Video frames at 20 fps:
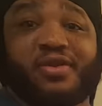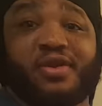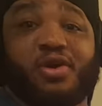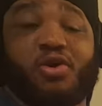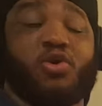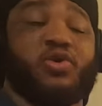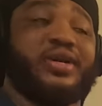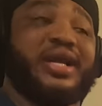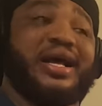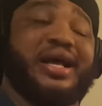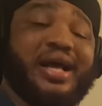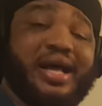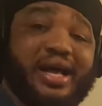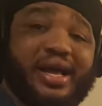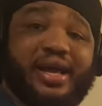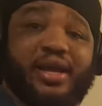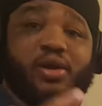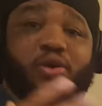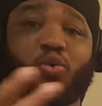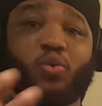Oh, not
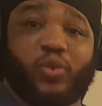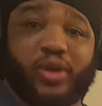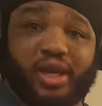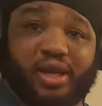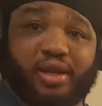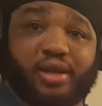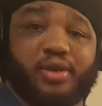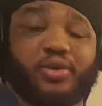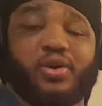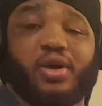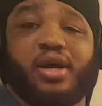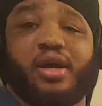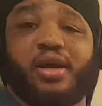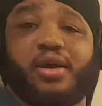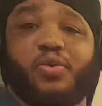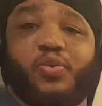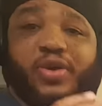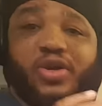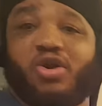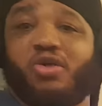I. We
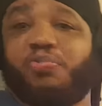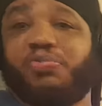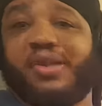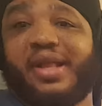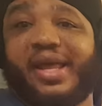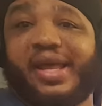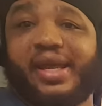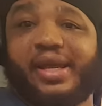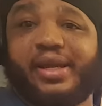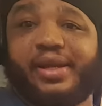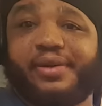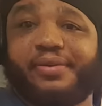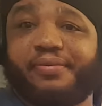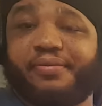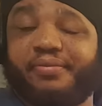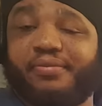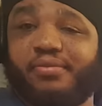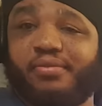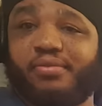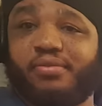uh, we don't play
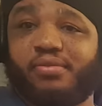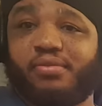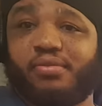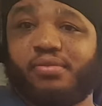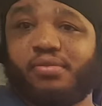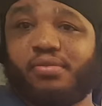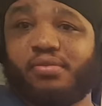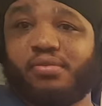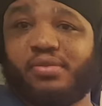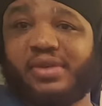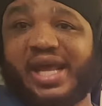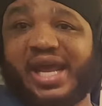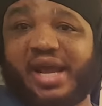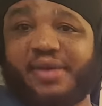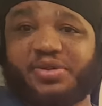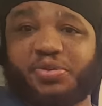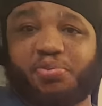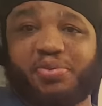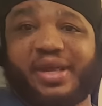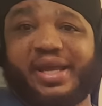
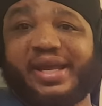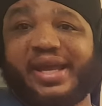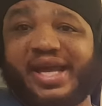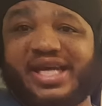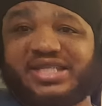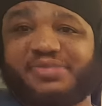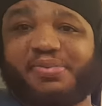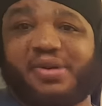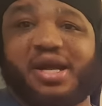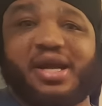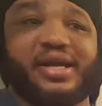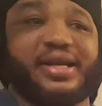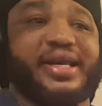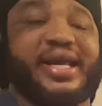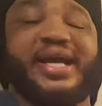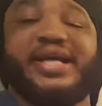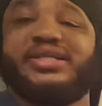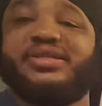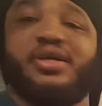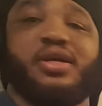names, play games
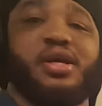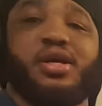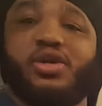podcast.